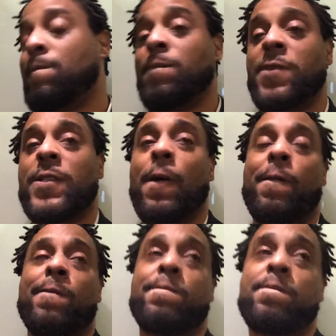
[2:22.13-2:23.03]
So
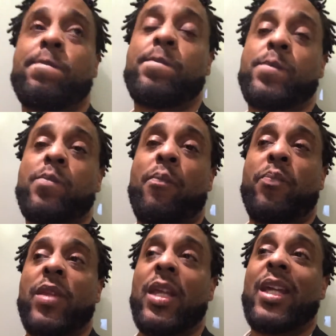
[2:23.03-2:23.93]

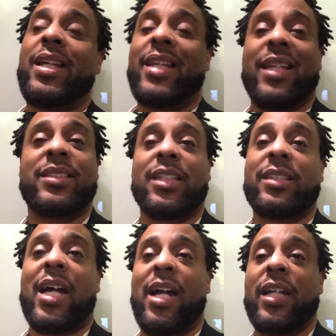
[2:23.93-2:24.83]
that's just
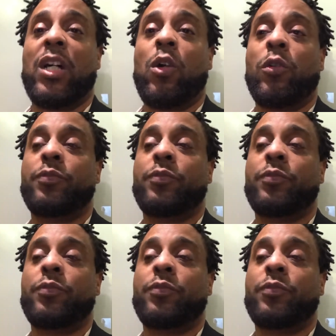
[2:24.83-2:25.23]
how it go.